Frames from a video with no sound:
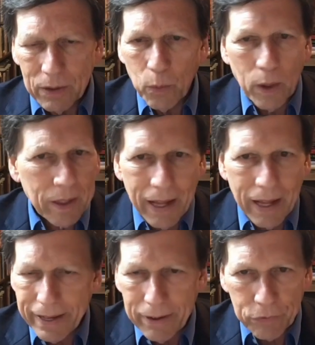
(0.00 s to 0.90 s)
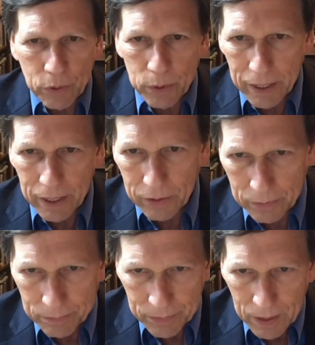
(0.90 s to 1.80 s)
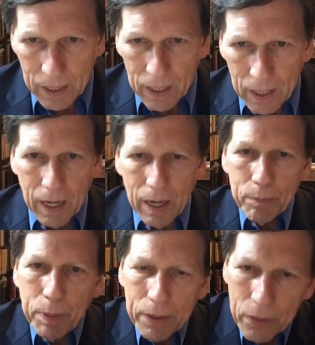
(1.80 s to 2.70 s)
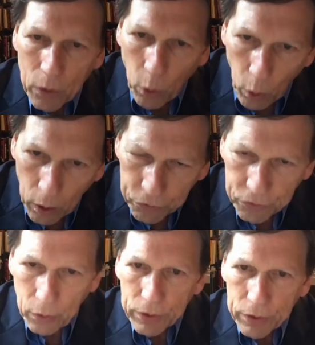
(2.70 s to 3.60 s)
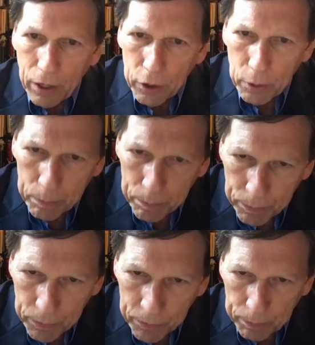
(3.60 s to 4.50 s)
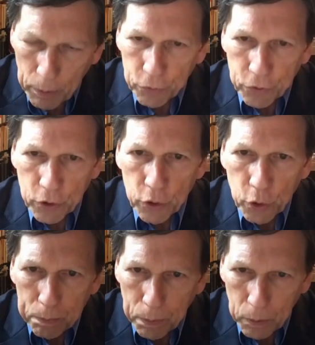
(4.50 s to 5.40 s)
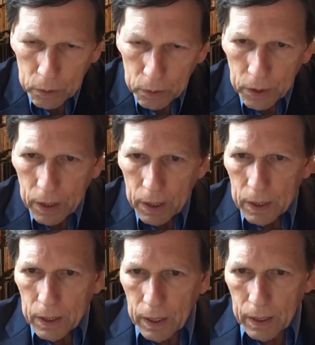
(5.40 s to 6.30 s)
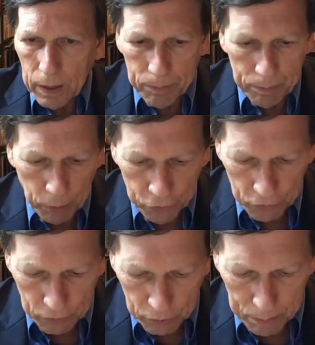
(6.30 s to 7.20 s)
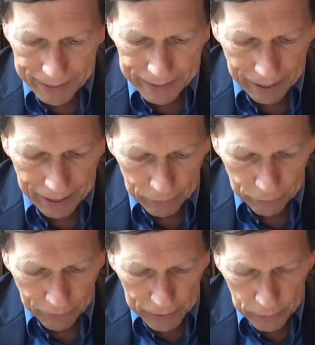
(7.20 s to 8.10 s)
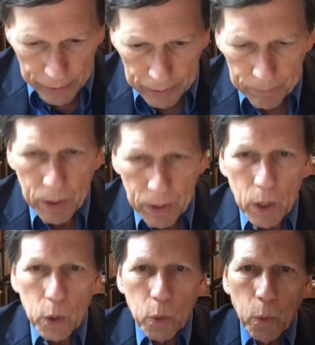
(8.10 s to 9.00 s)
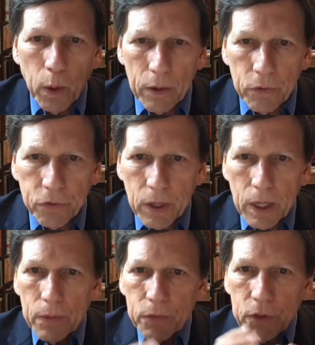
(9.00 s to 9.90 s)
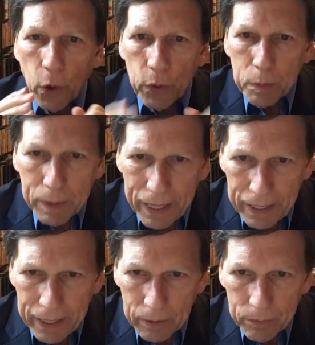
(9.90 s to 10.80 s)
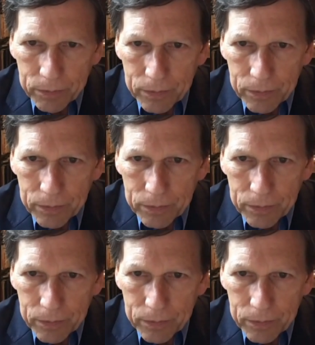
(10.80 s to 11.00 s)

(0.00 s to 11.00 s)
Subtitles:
One lie after another. But also, the other person who pulled Bush's bacon out of the fire there was Tony Blair,